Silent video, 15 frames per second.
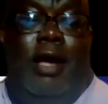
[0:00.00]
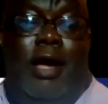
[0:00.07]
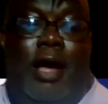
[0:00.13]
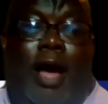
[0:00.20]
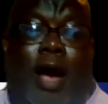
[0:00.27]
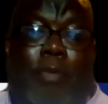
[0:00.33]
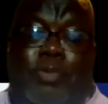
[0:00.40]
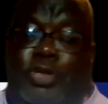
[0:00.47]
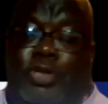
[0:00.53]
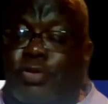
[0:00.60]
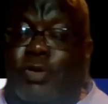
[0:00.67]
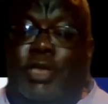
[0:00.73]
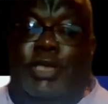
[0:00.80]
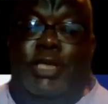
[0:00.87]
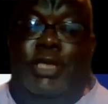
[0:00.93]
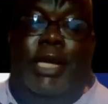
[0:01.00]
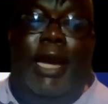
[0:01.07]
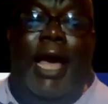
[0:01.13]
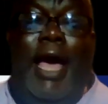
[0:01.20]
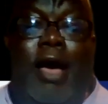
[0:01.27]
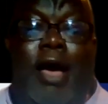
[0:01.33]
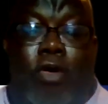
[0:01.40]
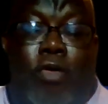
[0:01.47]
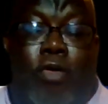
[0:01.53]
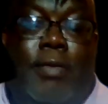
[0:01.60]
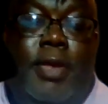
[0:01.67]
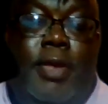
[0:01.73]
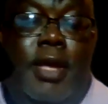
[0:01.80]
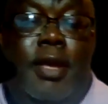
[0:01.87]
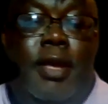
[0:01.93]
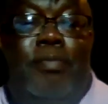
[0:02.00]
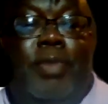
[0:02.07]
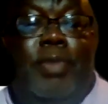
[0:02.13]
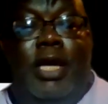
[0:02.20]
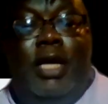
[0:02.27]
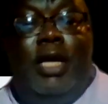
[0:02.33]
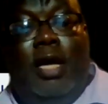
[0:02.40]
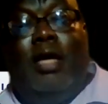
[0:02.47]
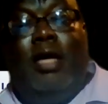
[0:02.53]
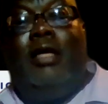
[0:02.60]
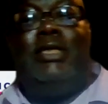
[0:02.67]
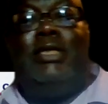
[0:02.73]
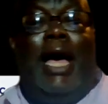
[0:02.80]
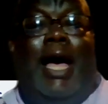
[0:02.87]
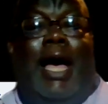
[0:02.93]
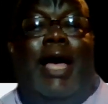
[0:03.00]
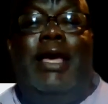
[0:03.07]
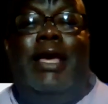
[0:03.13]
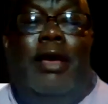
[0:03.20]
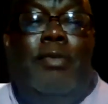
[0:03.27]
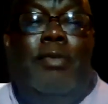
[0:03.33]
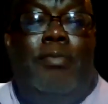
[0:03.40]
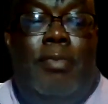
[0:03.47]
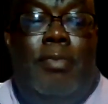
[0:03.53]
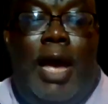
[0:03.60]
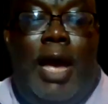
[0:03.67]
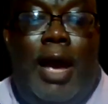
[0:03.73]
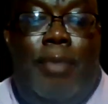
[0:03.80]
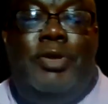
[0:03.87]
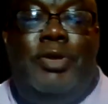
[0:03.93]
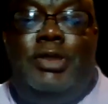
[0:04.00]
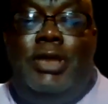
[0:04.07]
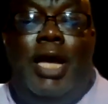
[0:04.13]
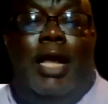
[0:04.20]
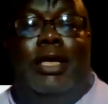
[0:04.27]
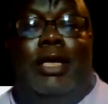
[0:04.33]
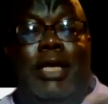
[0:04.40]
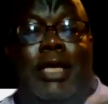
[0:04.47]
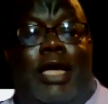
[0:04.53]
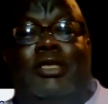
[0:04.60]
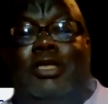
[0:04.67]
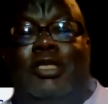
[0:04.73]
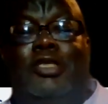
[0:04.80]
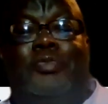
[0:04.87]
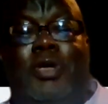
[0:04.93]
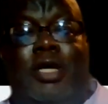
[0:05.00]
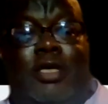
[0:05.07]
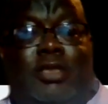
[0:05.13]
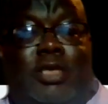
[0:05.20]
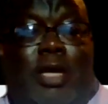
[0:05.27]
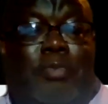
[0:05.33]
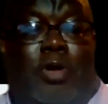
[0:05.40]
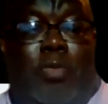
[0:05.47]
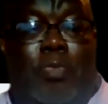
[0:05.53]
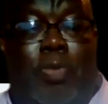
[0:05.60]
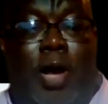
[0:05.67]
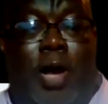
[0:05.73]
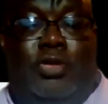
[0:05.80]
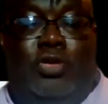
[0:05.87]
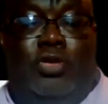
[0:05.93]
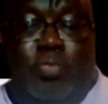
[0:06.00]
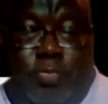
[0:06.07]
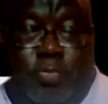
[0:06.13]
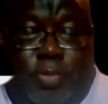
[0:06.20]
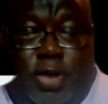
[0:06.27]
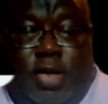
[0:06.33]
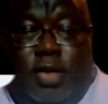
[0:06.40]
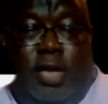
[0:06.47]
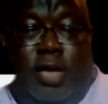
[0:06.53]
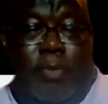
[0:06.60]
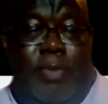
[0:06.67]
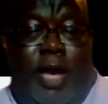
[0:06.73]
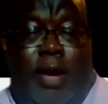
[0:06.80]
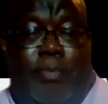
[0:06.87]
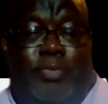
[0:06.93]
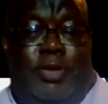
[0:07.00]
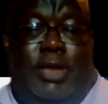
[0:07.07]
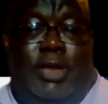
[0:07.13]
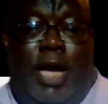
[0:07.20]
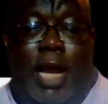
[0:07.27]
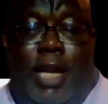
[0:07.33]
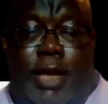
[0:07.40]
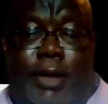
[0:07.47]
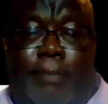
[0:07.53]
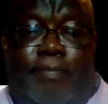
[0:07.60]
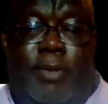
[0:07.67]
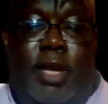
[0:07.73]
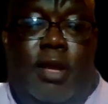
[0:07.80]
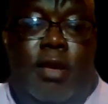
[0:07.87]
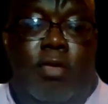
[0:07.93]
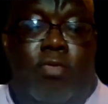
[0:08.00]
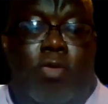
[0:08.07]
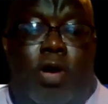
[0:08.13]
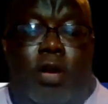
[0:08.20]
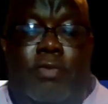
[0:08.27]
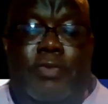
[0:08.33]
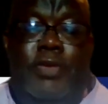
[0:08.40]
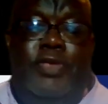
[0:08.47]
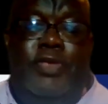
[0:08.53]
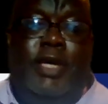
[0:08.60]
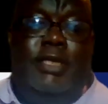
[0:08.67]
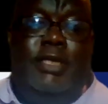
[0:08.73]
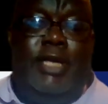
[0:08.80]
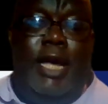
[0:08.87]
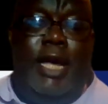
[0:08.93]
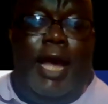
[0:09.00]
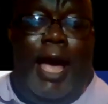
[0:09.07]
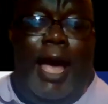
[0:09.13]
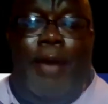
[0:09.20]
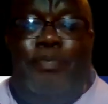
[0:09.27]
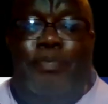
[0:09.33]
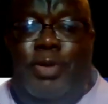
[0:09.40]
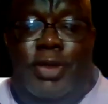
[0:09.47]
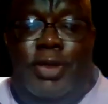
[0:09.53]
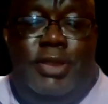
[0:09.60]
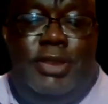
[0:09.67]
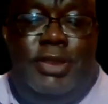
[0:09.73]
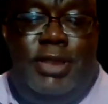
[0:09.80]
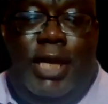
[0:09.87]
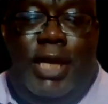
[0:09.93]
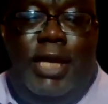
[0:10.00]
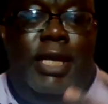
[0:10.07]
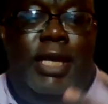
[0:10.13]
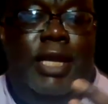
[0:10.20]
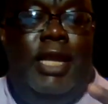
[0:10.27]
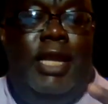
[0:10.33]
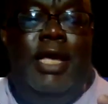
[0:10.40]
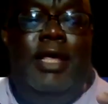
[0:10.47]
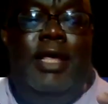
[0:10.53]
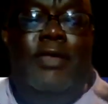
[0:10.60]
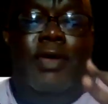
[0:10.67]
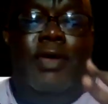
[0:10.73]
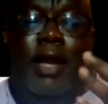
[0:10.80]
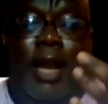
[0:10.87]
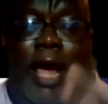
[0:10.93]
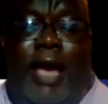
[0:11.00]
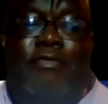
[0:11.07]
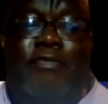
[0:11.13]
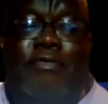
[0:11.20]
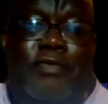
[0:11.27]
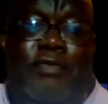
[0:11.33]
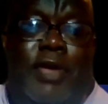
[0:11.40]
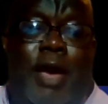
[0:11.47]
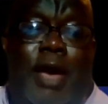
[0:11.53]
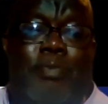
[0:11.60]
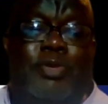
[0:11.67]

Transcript: uh, opportunity now because I am apostolic, not just because I'm an apostle, but because I'm apostolic. One of the things that happens in the life of the